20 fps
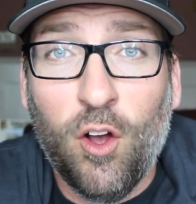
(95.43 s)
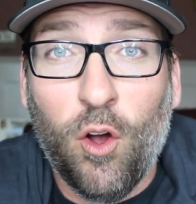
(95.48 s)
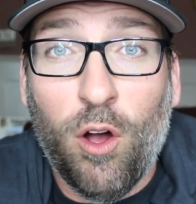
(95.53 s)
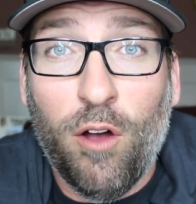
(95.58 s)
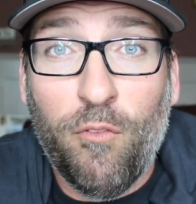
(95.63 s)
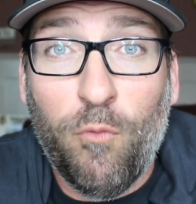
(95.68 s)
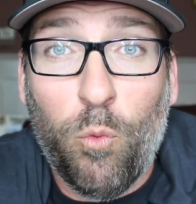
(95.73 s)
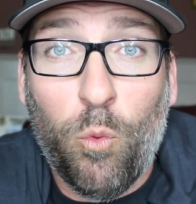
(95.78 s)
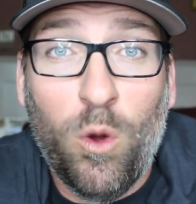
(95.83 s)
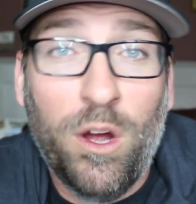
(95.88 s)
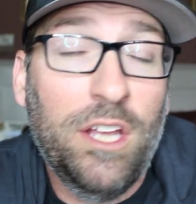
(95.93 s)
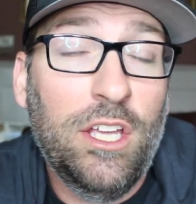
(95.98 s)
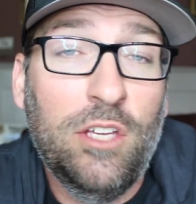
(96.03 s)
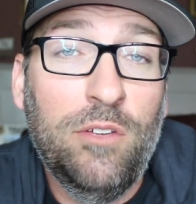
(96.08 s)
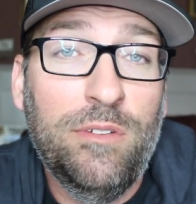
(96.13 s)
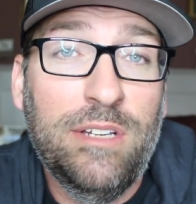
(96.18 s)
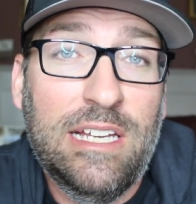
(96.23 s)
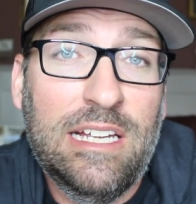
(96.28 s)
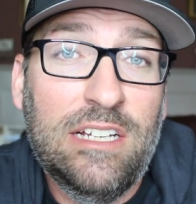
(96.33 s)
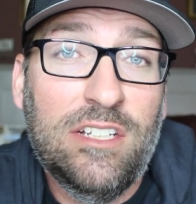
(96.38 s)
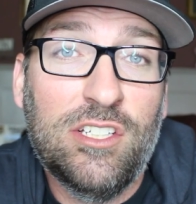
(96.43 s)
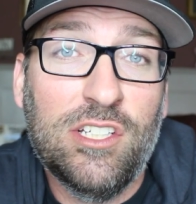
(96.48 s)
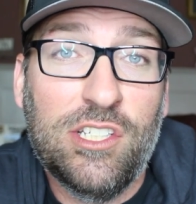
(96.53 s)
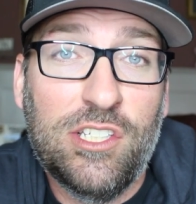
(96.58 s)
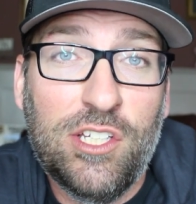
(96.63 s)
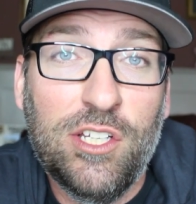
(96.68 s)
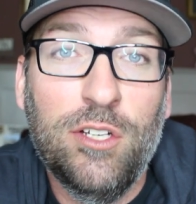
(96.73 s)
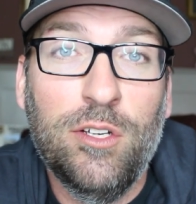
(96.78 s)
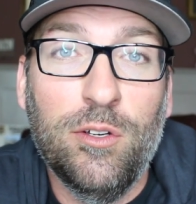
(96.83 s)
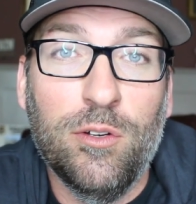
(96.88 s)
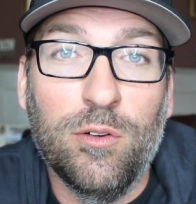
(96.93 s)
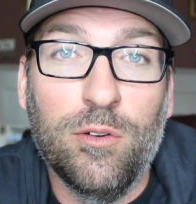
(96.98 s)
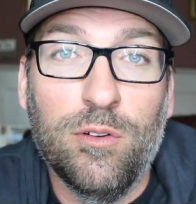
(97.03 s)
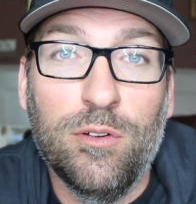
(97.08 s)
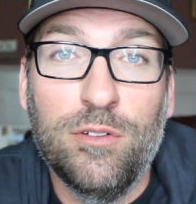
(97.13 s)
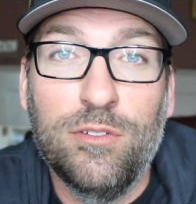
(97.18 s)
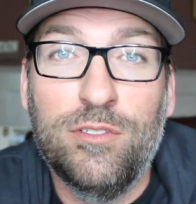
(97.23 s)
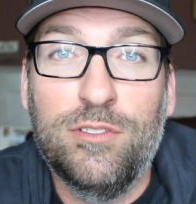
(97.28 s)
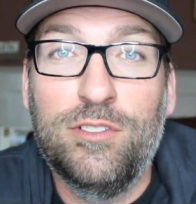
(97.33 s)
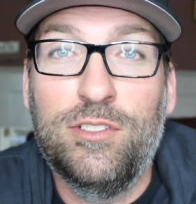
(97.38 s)
of what you need to do.
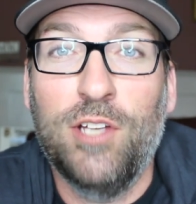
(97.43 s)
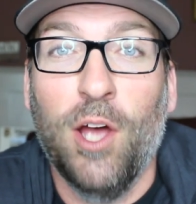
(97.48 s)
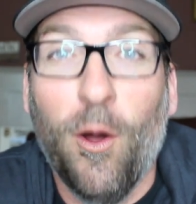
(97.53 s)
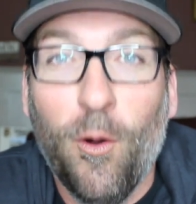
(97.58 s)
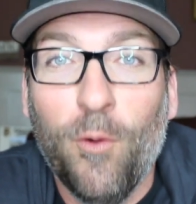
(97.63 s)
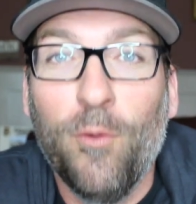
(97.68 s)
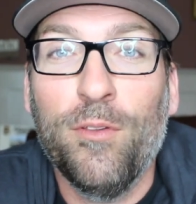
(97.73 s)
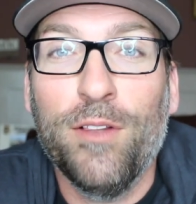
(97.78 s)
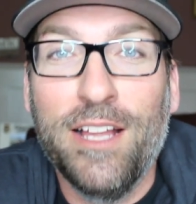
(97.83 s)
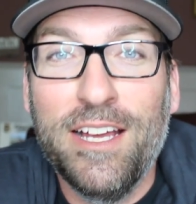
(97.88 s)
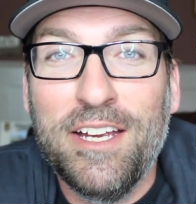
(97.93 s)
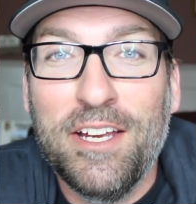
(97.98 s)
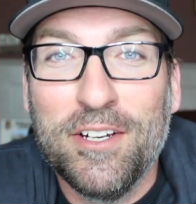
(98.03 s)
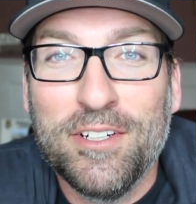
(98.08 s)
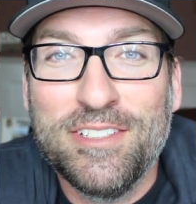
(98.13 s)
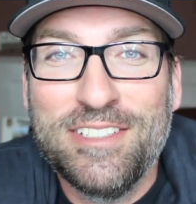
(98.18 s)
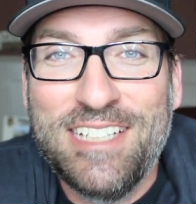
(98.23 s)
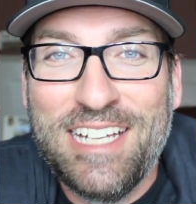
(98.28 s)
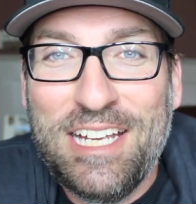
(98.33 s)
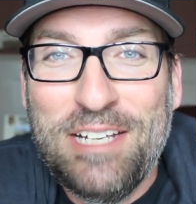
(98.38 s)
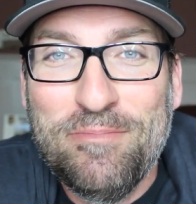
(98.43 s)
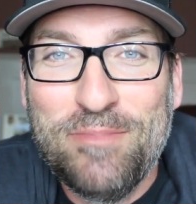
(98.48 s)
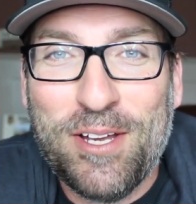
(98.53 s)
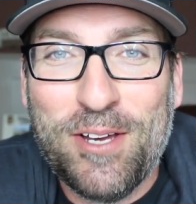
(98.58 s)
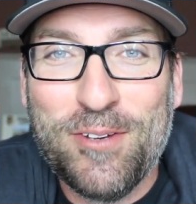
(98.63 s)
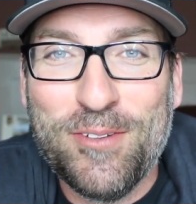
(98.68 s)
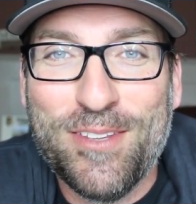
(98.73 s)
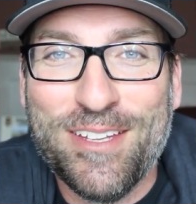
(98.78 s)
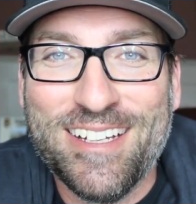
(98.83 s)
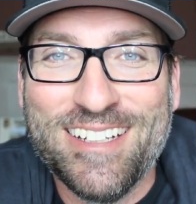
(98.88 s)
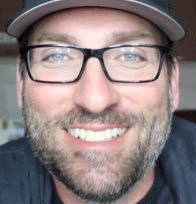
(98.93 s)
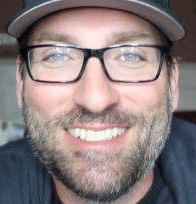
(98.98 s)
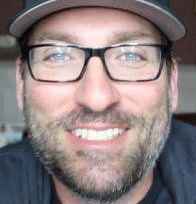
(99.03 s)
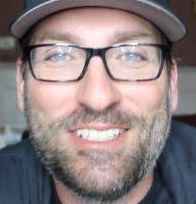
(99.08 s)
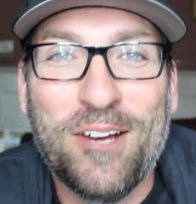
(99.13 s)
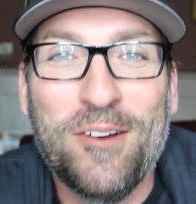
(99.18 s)
Don't let your team know this.